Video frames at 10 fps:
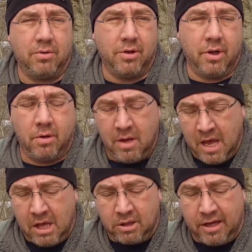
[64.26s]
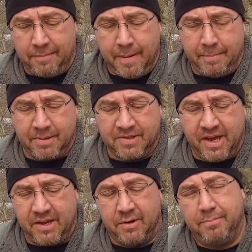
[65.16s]
you know. A lot of people
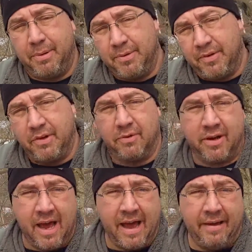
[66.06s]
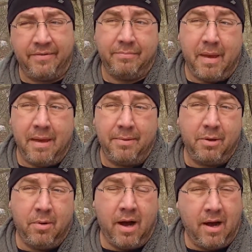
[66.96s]
say you're abusing your knives. Maybe
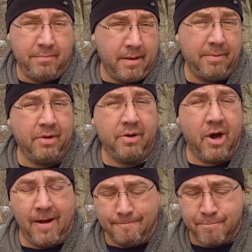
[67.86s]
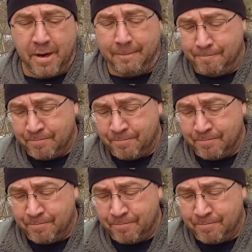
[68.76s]
you are, maybe you're not. But